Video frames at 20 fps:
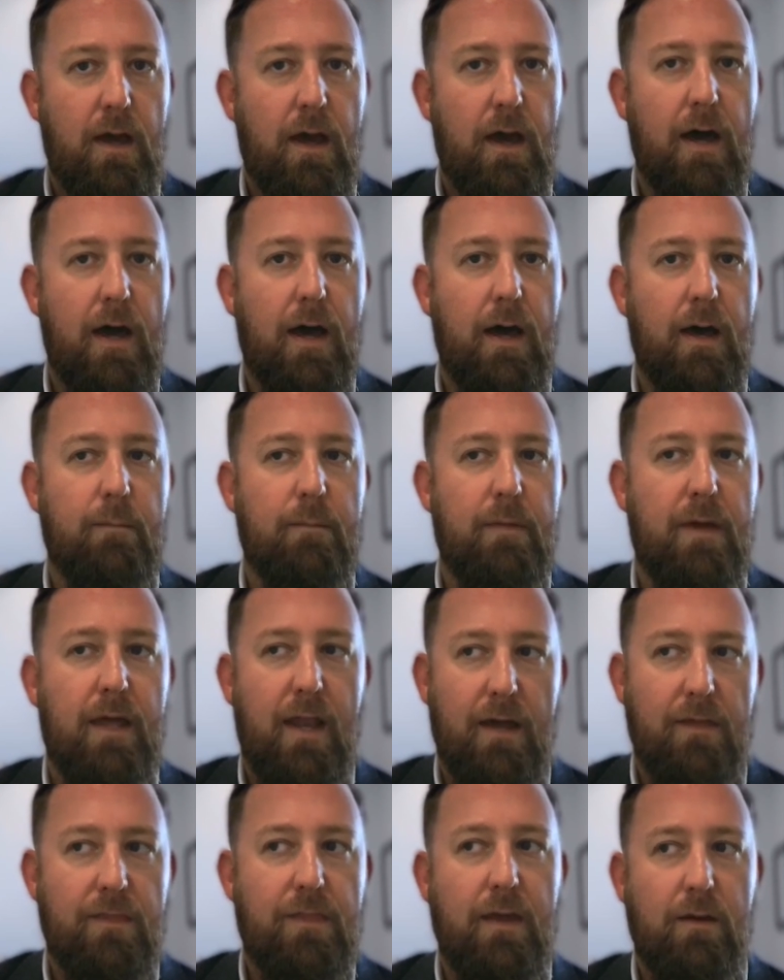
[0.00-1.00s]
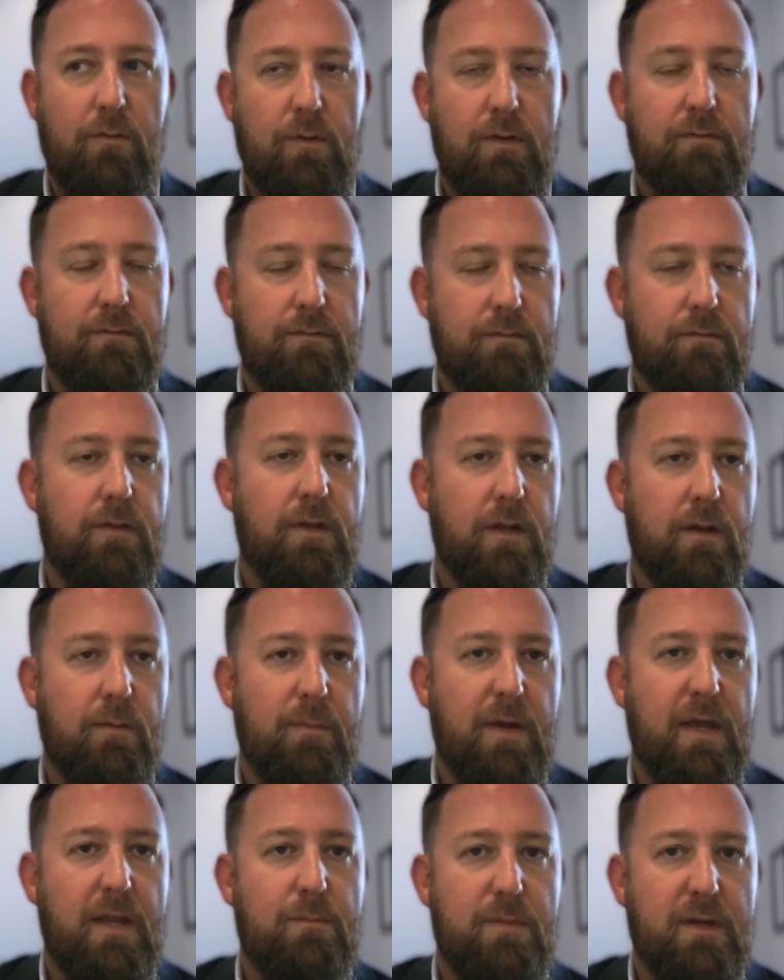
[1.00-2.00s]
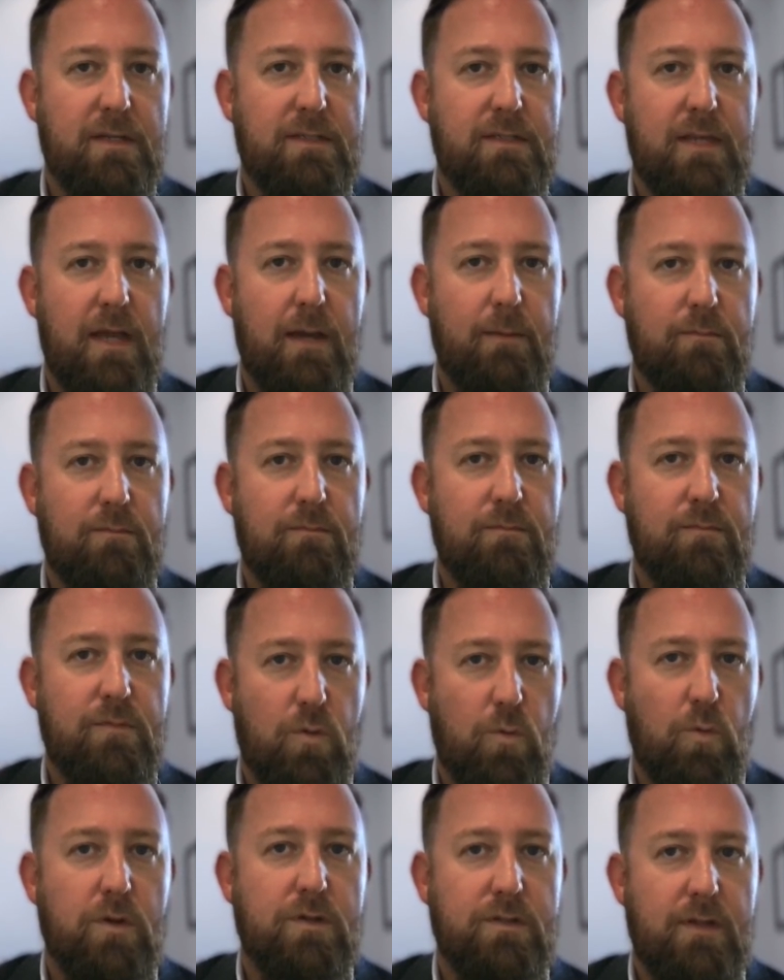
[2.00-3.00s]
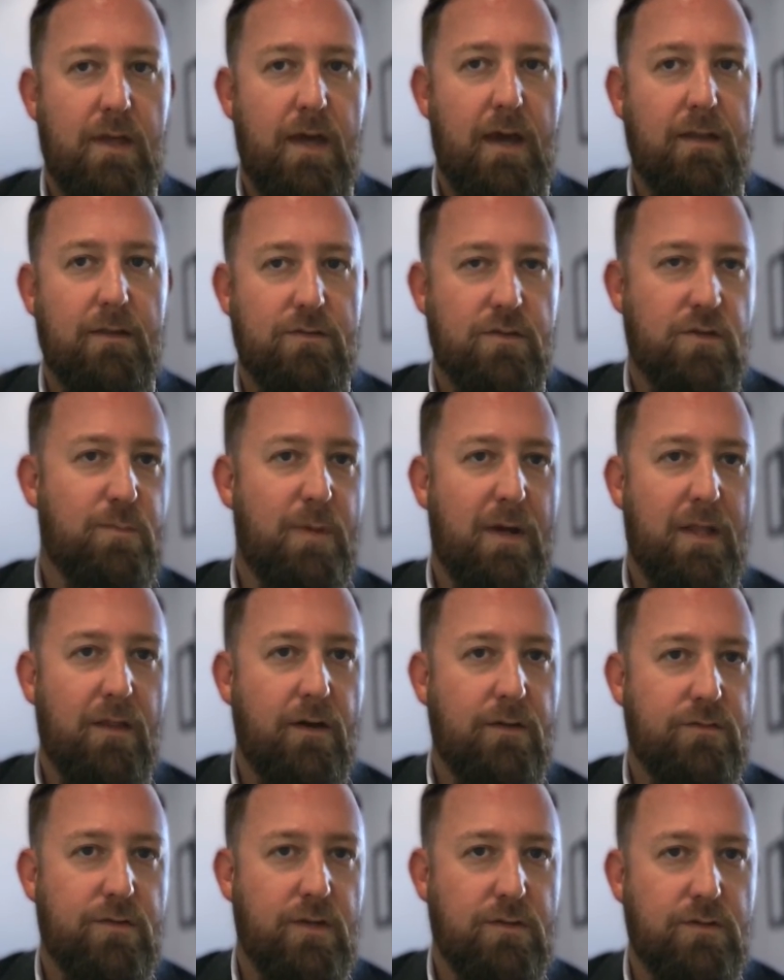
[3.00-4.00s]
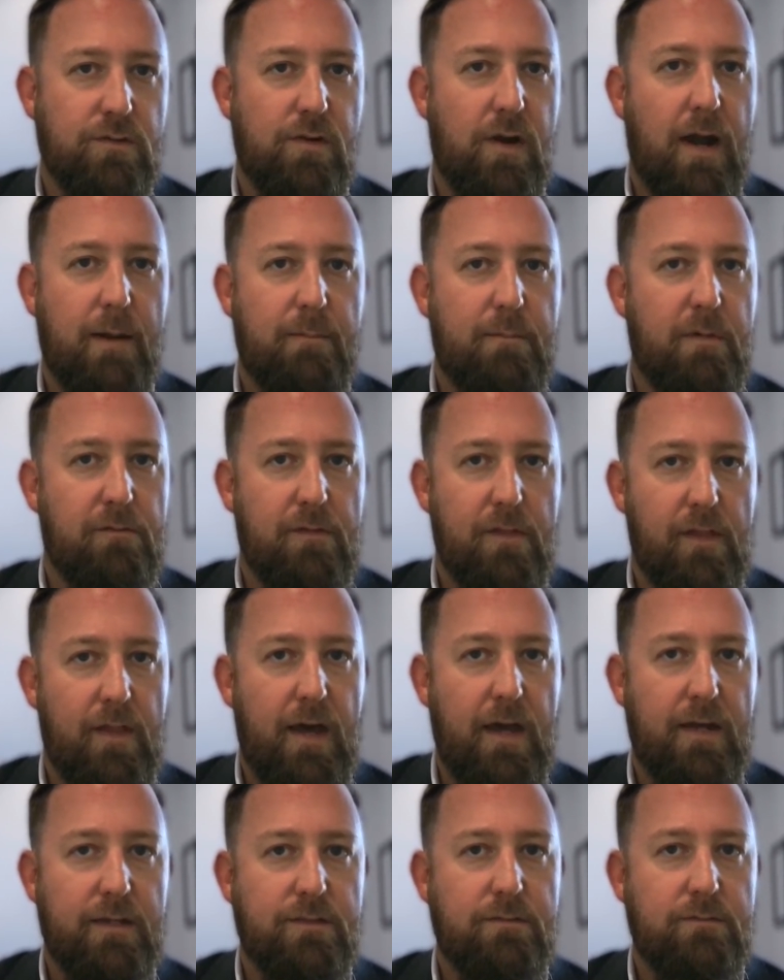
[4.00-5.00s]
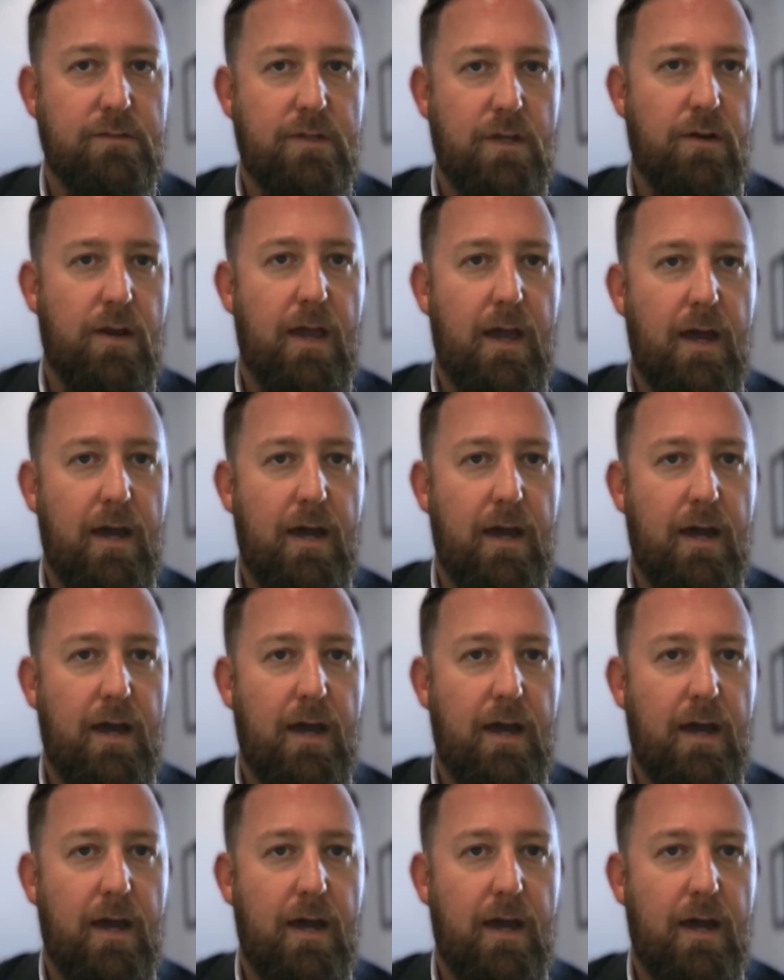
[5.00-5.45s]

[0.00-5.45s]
And I think we've, made a big step towards that just by launching Skribe over the last year and a half.